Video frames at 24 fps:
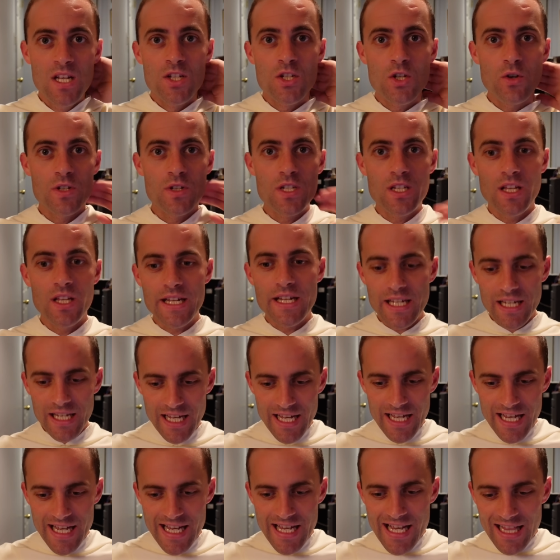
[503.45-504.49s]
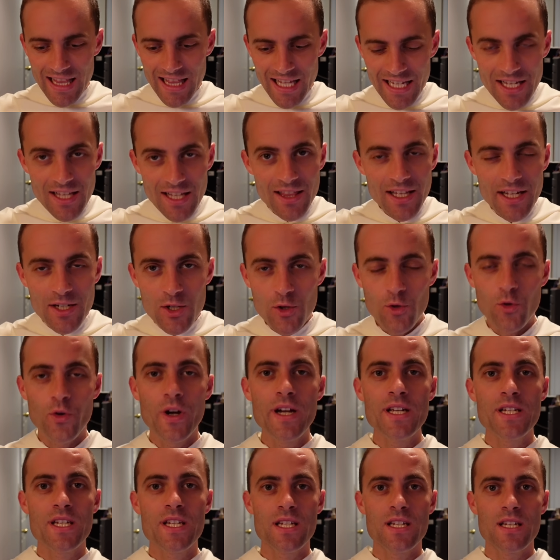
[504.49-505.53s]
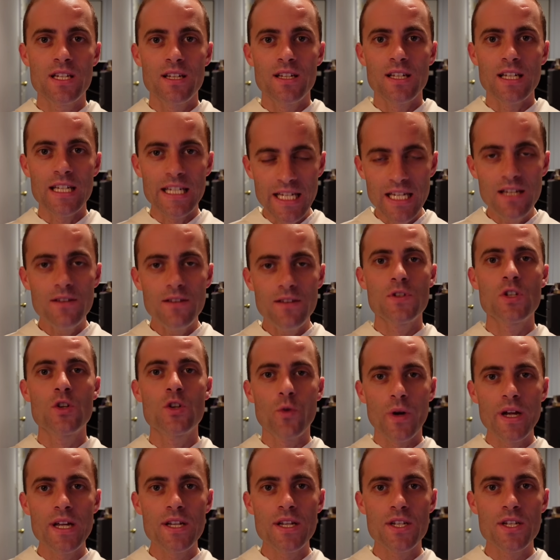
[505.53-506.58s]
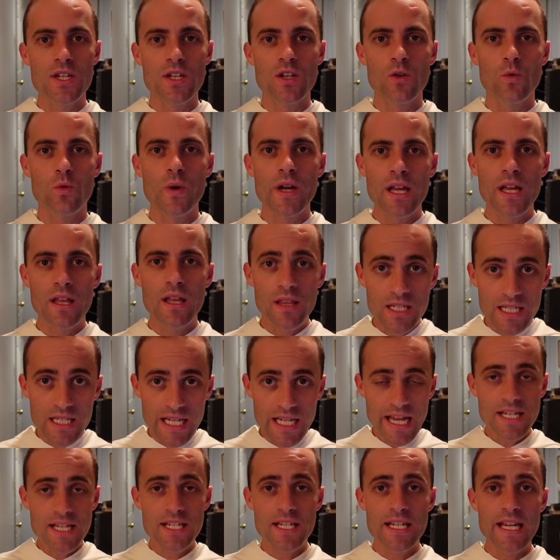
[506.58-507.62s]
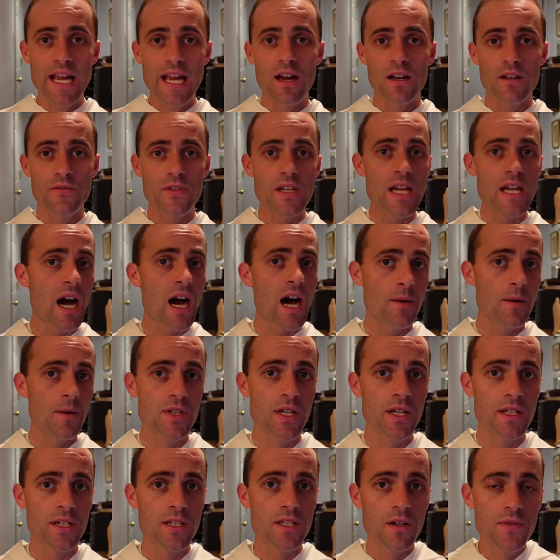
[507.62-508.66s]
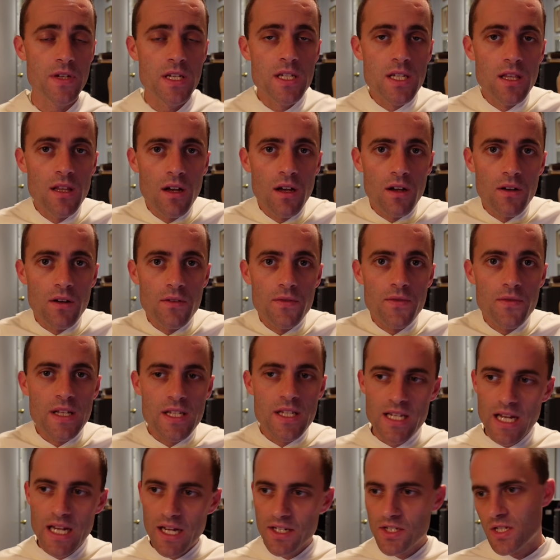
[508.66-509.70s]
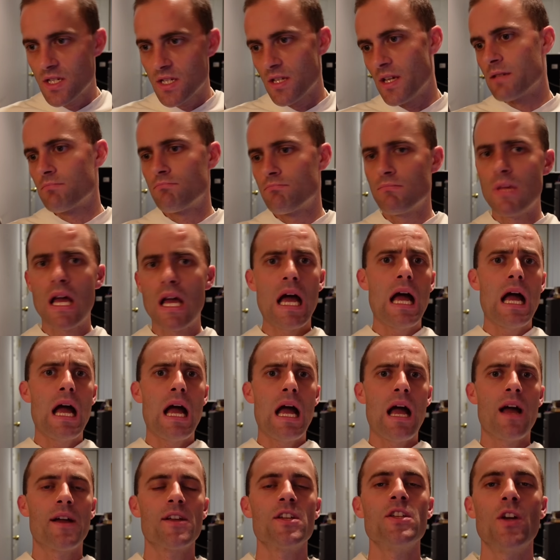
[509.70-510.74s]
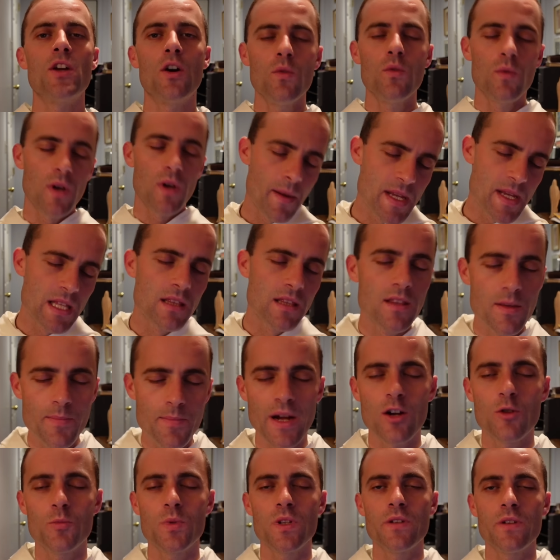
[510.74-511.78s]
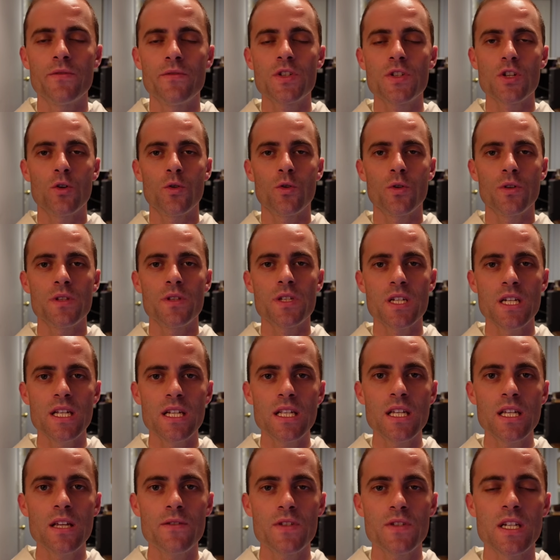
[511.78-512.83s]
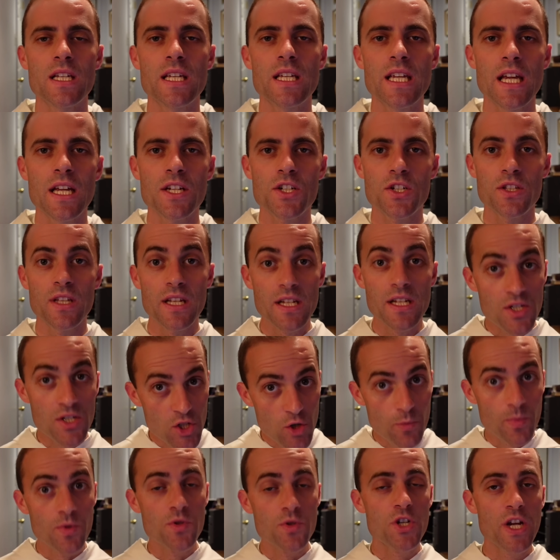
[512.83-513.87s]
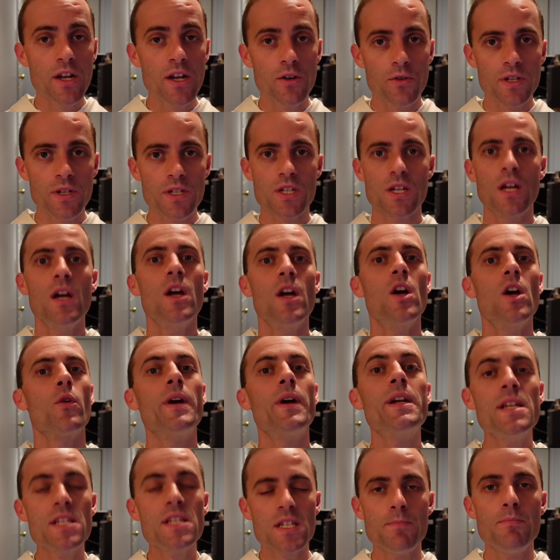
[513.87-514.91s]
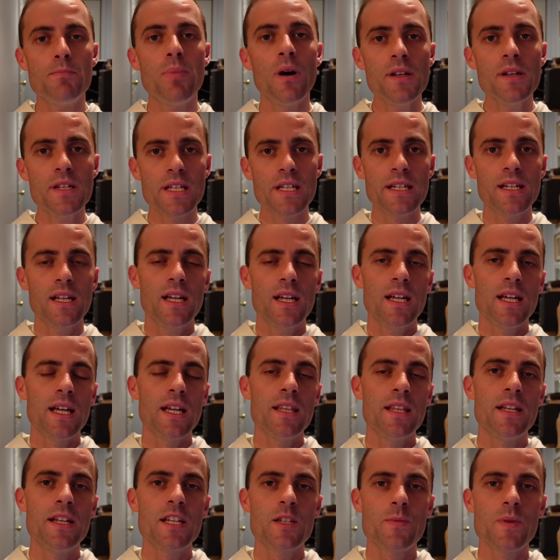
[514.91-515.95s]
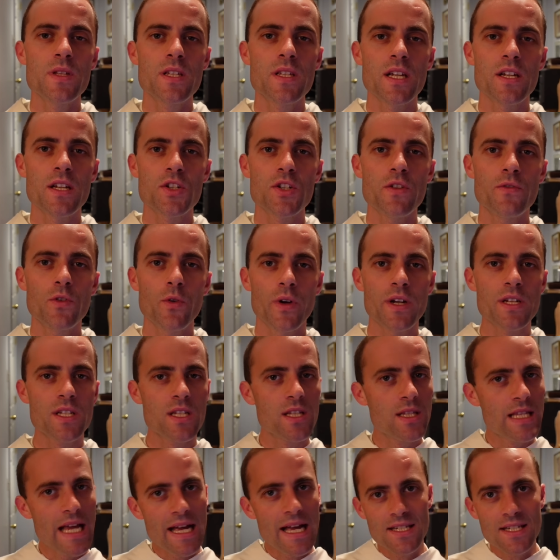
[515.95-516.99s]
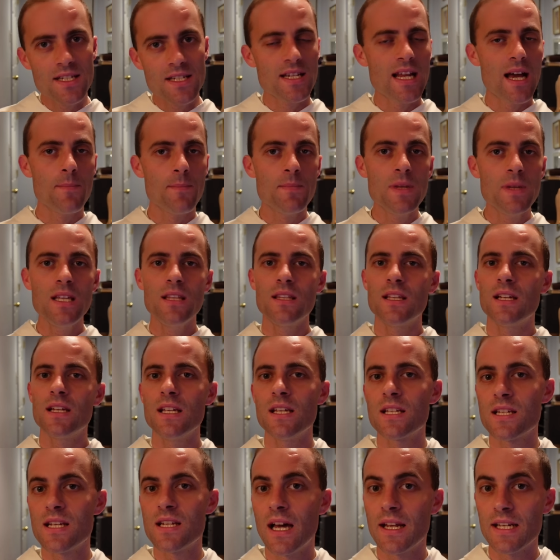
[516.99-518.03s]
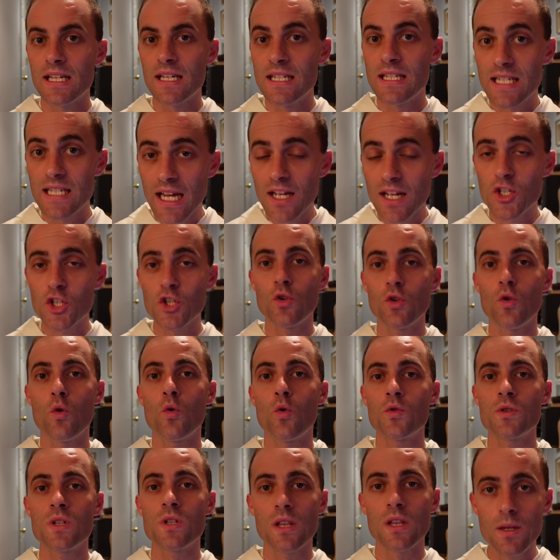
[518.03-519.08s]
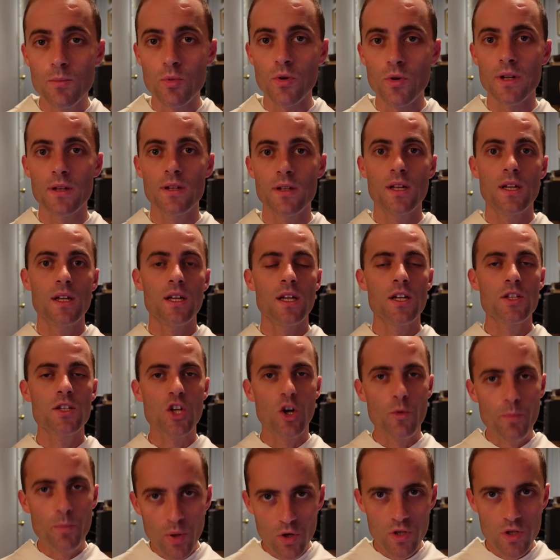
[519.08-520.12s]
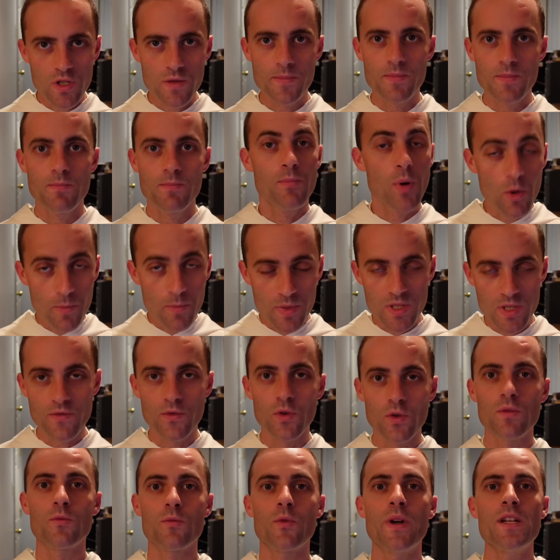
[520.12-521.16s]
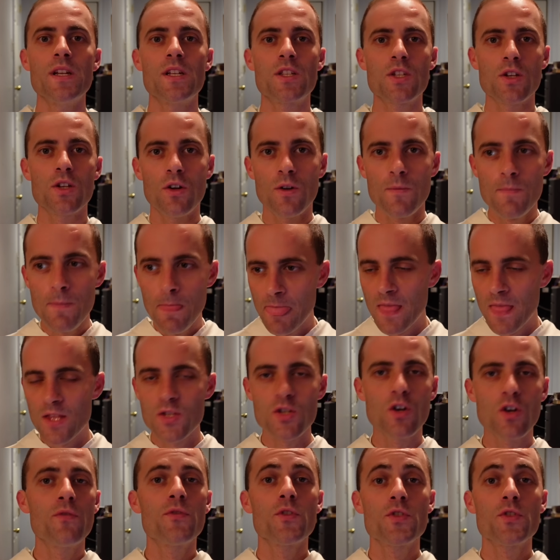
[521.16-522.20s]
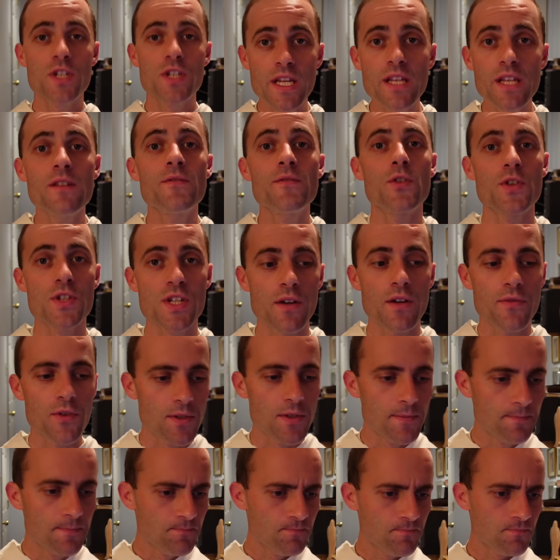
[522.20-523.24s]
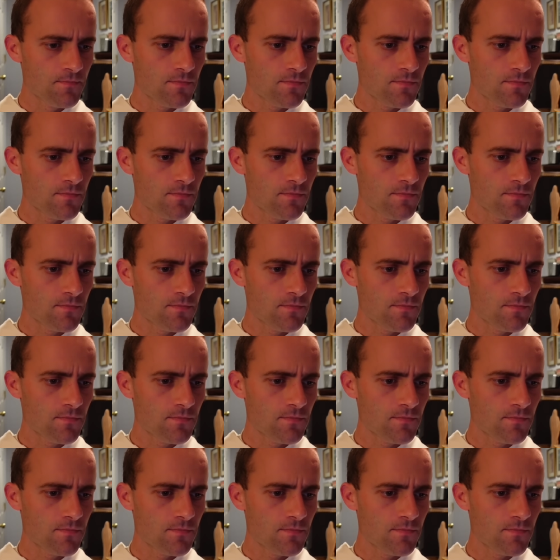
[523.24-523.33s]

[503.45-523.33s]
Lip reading: So it's like Christ gives grace in a way that takes account of the object of his love. It's not just like, ah, you know, I mean, the parable of the sower and the seed gives indication that he's super generous, right? He's abundant in the dispensation of grace. That does not mean that he is not intentional or deliberate. It's all purposeful, right? It's all foreseen and foresuffered.